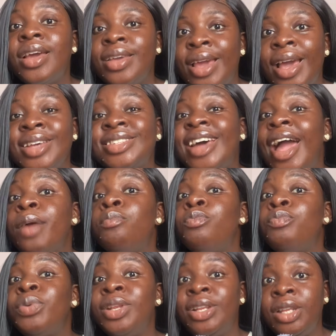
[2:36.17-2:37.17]
Yes, I
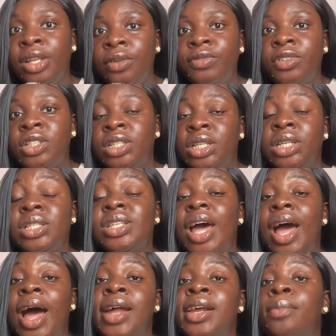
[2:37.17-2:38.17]
believed this,
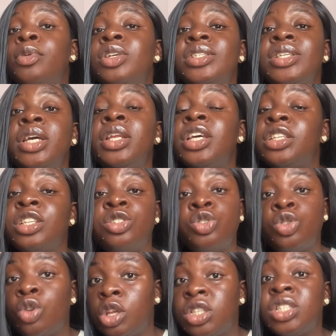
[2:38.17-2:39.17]
and I'm not saying it is
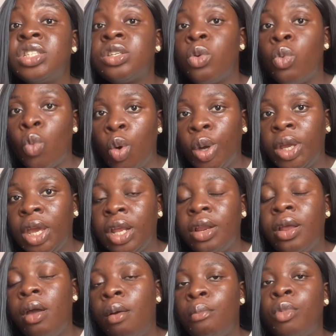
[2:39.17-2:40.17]
not still
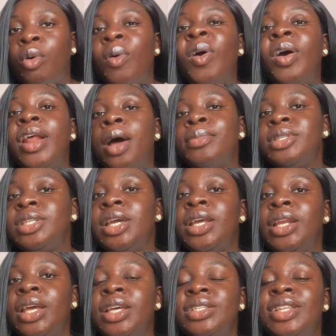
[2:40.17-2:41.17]
working, but what I'm
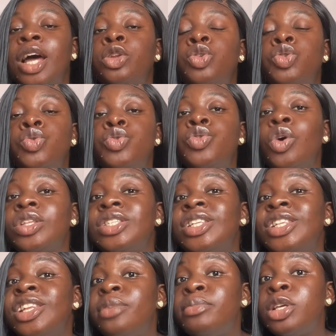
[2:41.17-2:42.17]
saying is that do not
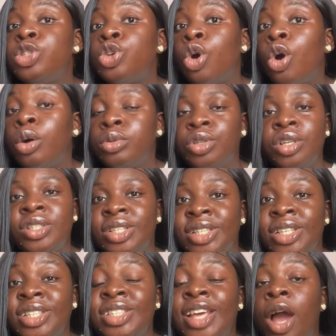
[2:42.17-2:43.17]
limit your option to
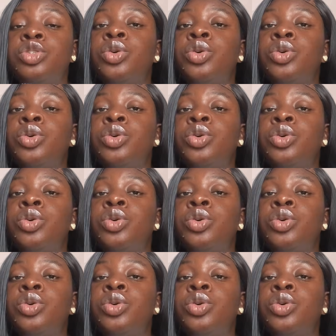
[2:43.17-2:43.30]
this.